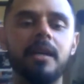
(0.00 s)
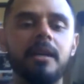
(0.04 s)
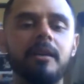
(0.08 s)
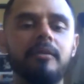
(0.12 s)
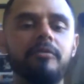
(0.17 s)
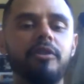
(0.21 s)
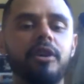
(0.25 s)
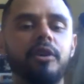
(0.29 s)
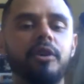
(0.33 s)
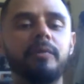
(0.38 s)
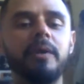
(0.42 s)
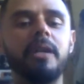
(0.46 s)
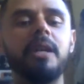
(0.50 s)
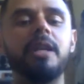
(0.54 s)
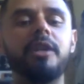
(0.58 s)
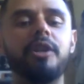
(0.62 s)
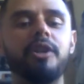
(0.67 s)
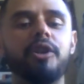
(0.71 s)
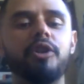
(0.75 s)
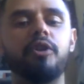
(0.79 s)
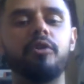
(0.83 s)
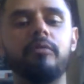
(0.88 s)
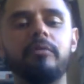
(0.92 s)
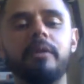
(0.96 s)
not really
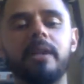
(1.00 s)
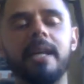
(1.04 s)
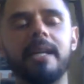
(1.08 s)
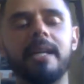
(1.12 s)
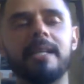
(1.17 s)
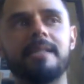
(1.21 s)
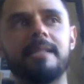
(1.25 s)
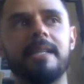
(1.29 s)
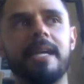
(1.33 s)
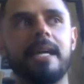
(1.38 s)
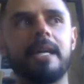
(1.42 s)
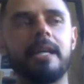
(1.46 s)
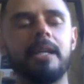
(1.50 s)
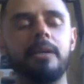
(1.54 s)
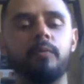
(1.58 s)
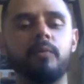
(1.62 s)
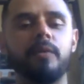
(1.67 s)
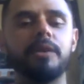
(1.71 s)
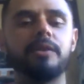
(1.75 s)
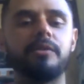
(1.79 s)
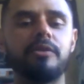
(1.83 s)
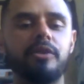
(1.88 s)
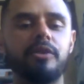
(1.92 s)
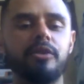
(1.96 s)
knowing exactly
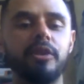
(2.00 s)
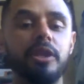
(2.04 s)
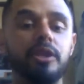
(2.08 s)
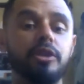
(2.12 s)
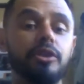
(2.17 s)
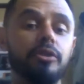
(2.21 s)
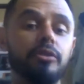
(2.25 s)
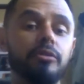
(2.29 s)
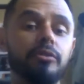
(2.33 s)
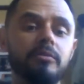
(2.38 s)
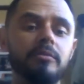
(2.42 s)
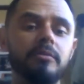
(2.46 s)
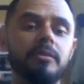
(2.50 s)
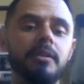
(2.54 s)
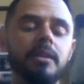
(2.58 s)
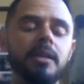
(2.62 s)
what it's going to do.